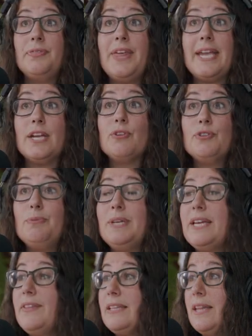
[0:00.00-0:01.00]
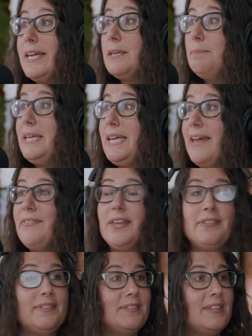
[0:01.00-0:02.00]
they interview me and they like me and
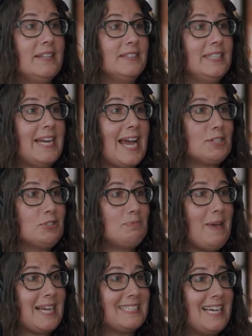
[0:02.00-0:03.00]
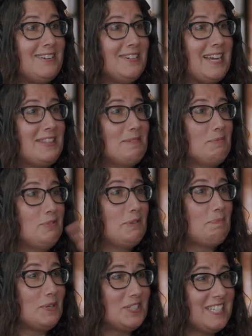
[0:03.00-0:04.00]
then the lead actress backs out and the movie
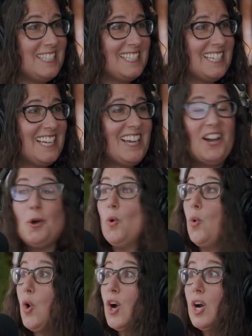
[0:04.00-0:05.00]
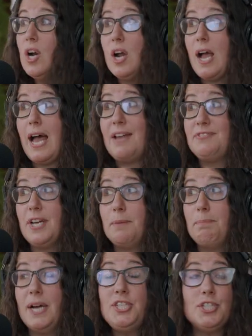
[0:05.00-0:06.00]
pushes. Or mm. I've done
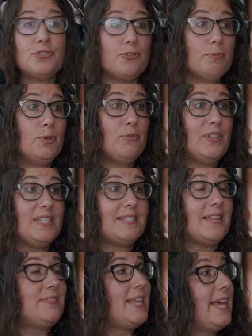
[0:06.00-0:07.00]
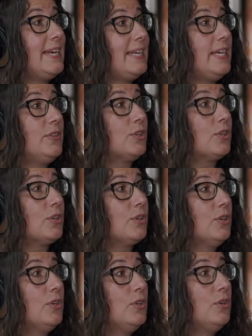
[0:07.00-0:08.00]
budgets for movies that then
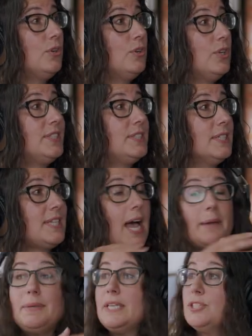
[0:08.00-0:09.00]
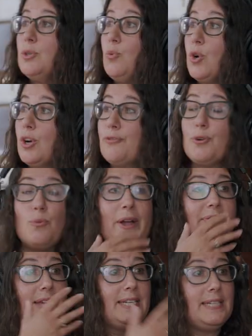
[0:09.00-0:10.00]
either the timing doesn't work for
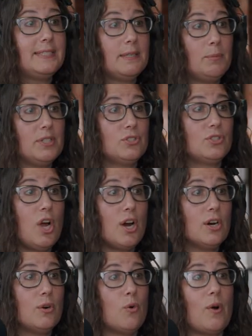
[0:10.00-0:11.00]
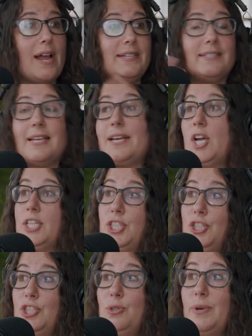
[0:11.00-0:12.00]
when they need someone to start or I decide not
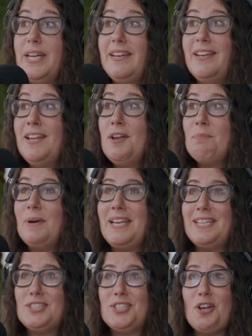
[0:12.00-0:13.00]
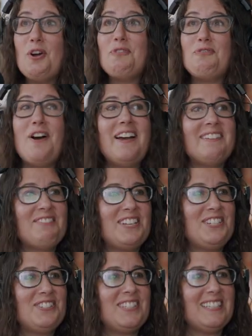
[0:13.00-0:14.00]
to do it. But it's so fun
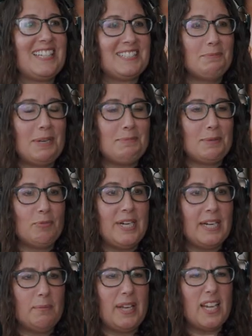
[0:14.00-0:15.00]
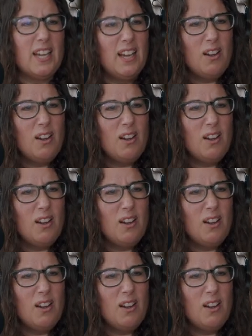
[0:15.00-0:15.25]
when you see, like, sometimes I'm reading and I'm like,